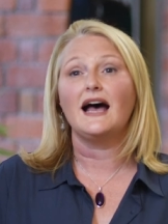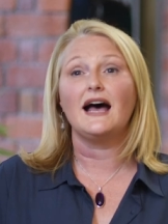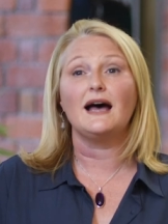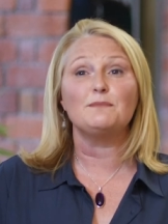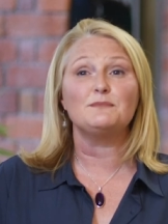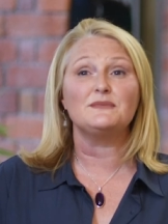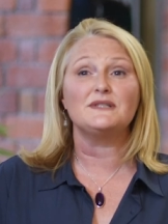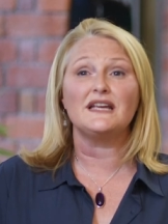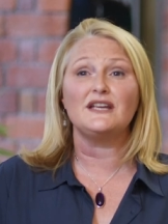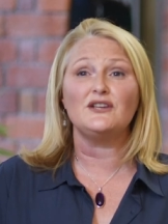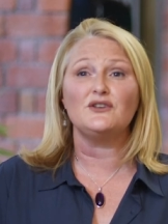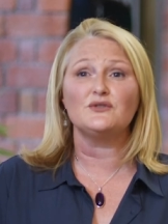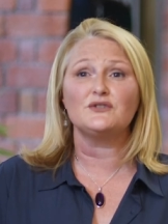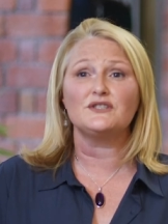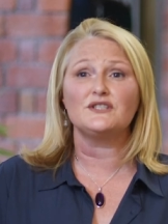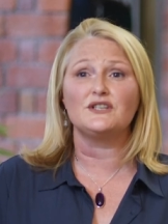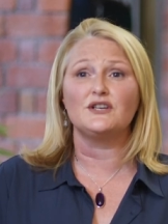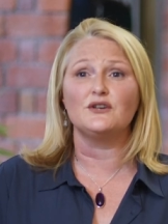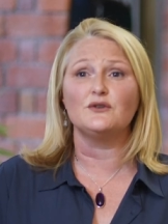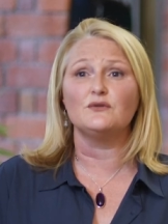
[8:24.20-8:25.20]
Update your
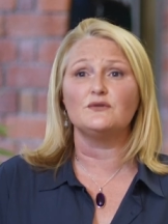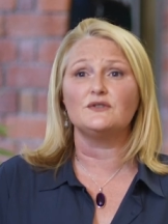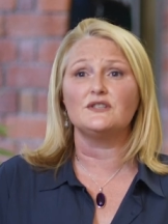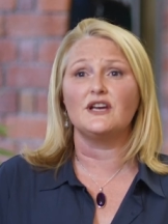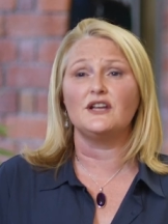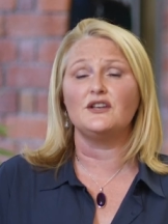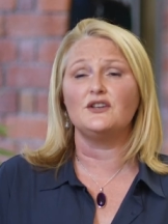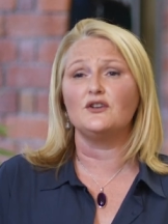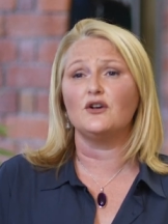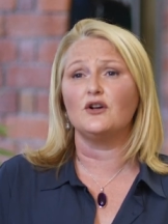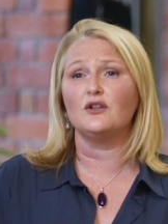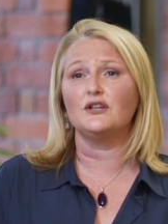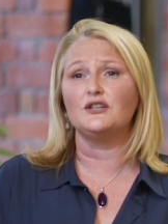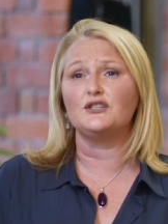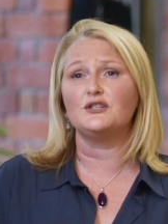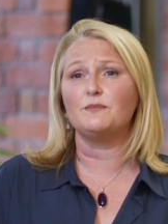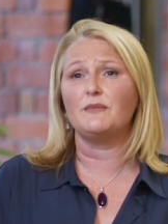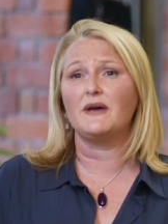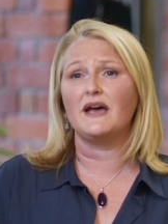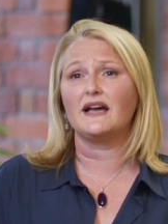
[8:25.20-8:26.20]
skills and
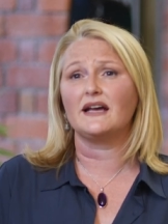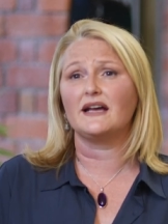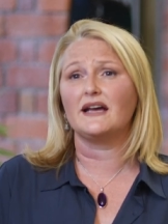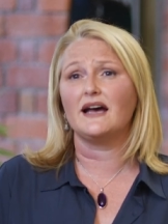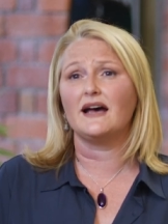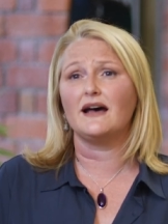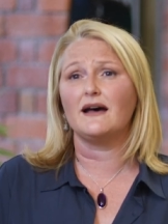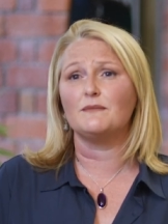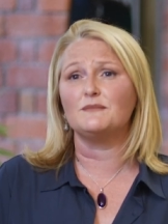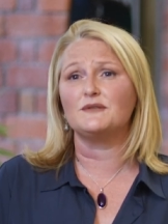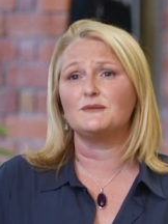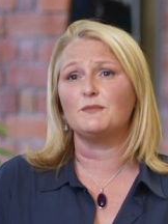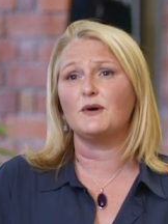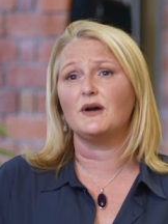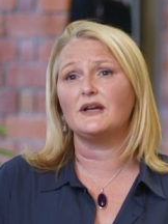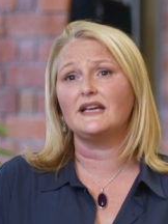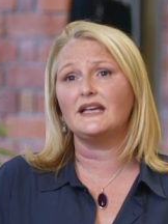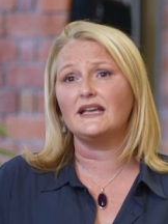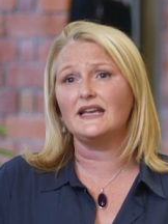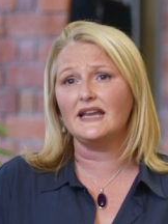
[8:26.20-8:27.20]
knowledge about carbs
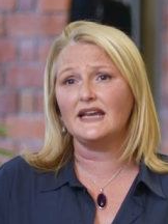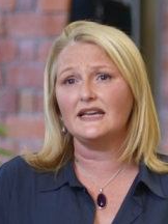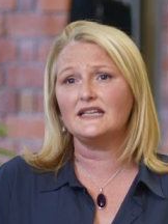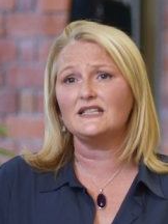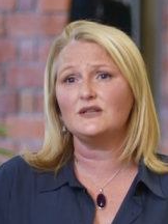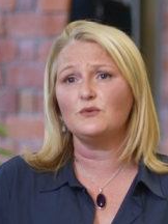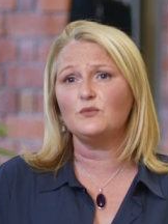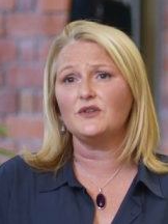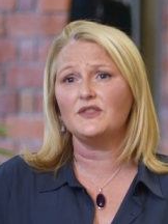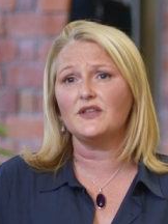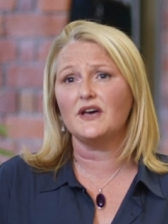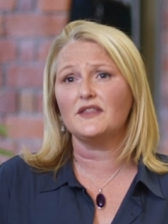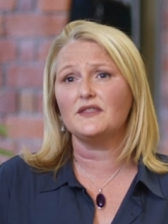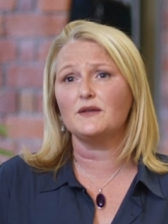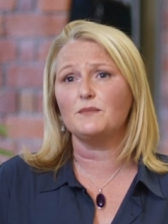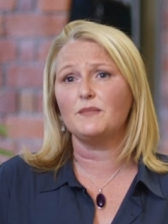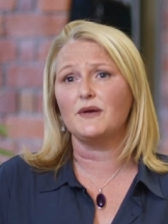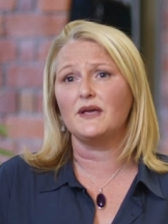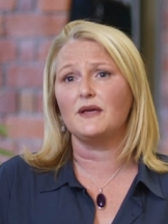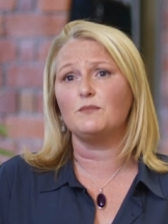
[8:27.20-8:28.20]
by connecting with
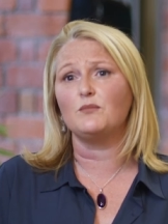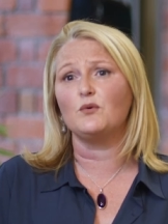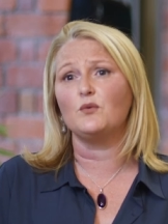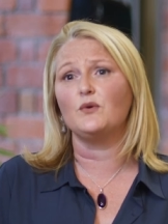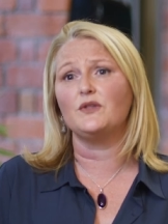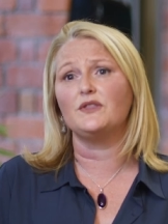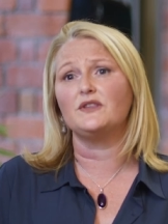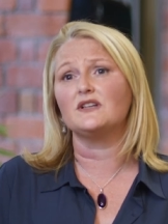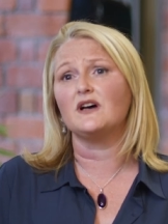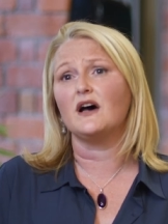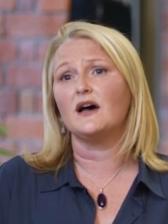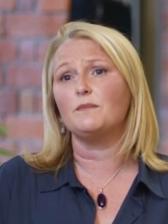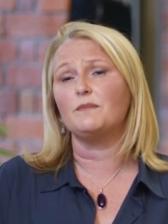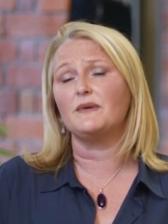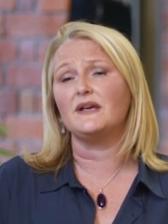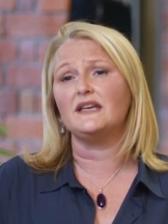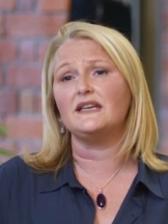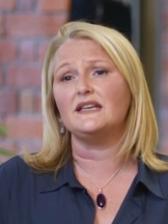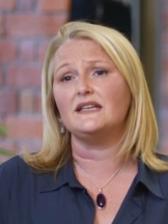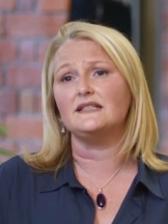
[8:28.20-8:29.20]
other people with
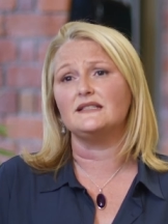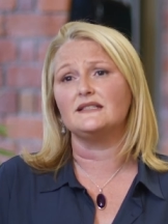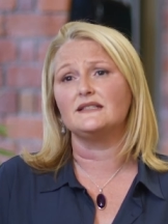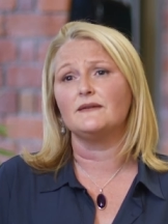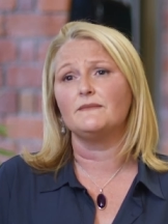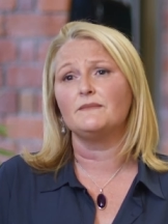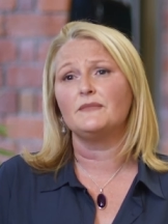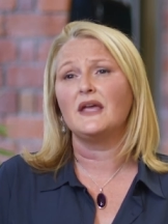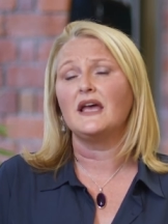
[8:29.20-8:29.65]
diabetes,